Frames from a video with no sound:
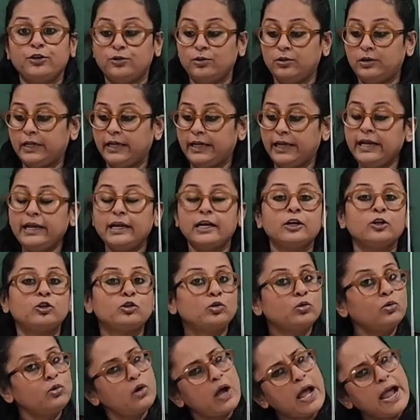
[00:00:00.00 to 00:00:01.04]
to take
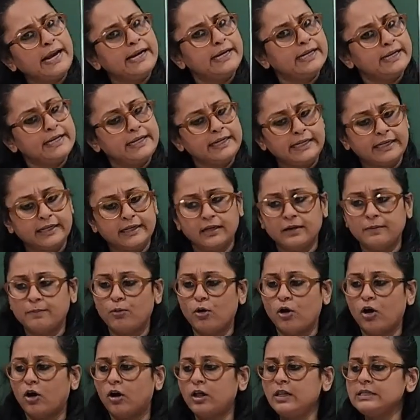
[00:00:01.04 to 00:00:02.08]
two identical
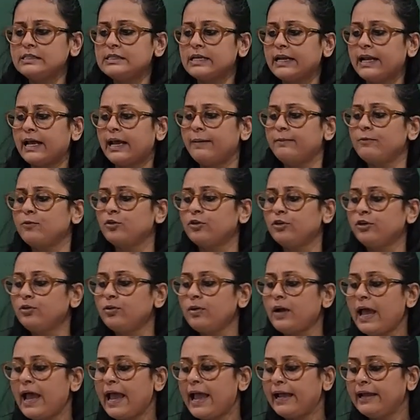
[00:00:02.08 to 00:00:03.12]
balls and I am going to
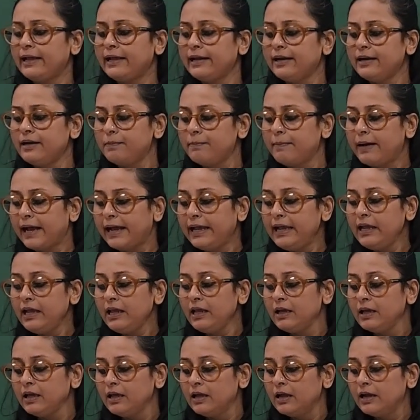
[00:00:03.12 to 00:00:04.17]
hang it by
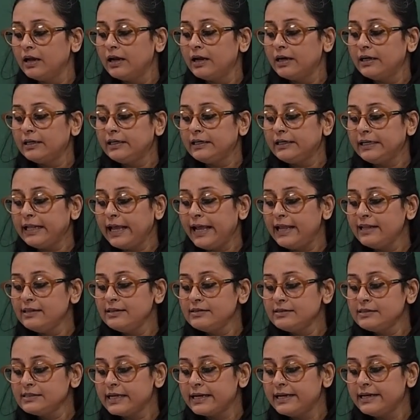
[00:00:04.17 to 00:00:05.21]

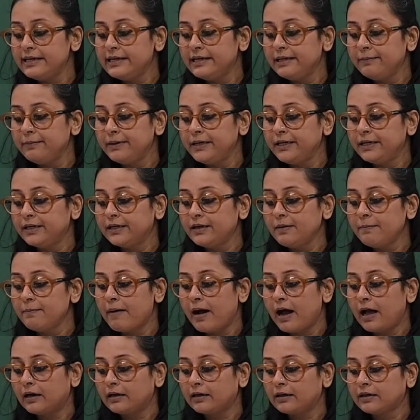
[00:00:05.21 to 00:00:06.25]
10 centimeter
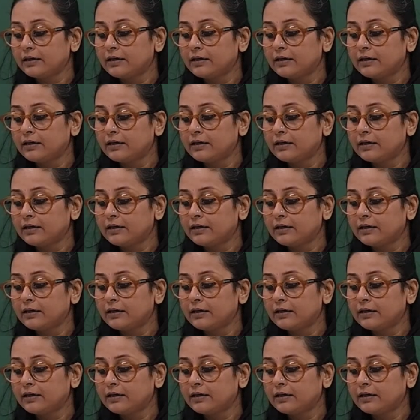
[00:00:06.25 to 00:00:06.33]
mark.